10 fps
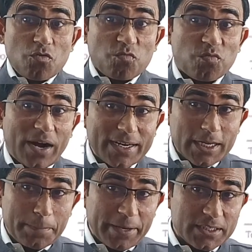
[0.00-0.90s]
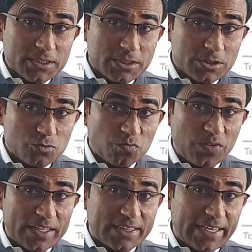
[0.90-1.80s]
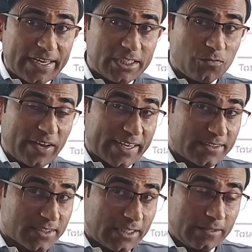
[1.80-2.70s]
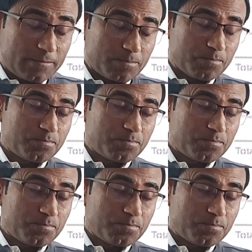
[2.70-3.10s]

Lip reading: What happens when there is a vacancy?